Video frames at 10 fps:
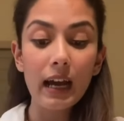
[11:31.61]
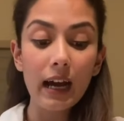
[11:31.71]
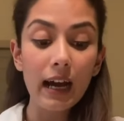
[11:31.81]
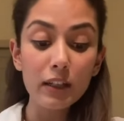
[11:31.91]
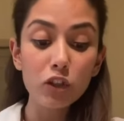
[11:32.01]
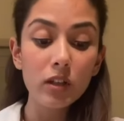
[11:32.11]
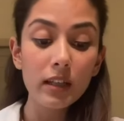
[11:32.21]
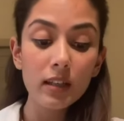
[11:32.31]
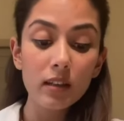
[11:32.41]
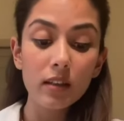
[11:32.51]

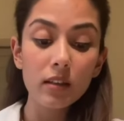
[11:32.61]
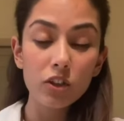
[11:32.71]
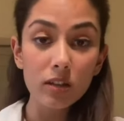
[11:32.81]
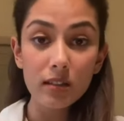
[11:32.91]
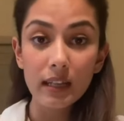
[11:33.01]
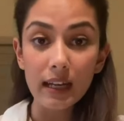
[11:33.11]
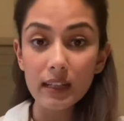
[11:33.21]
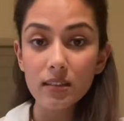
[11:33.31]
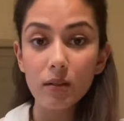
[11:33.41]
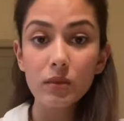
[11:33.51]
actually just getting
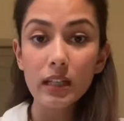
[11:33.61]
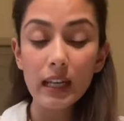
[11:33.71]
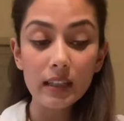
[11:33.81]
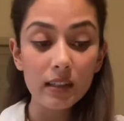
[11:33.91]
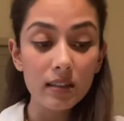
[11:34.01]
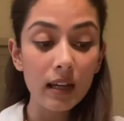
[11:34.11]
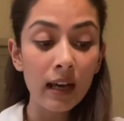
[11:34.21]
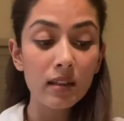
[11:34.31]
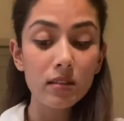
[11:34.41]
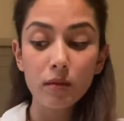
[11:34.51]
something like this
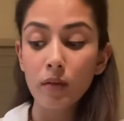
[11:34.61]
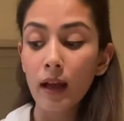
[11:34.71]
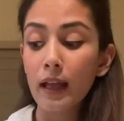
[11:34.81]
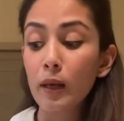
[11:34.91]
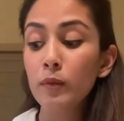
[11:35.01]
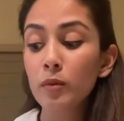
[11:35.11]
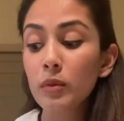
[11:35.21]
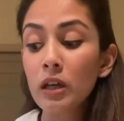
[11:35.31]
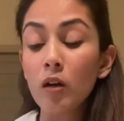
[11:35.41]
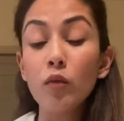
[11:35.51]
has helped
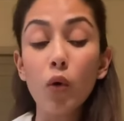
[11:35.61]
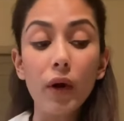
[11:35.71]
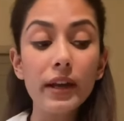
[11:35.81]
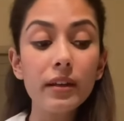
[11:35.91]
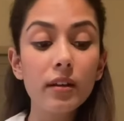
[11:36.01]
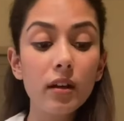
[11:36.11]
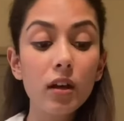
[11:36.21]
me avoid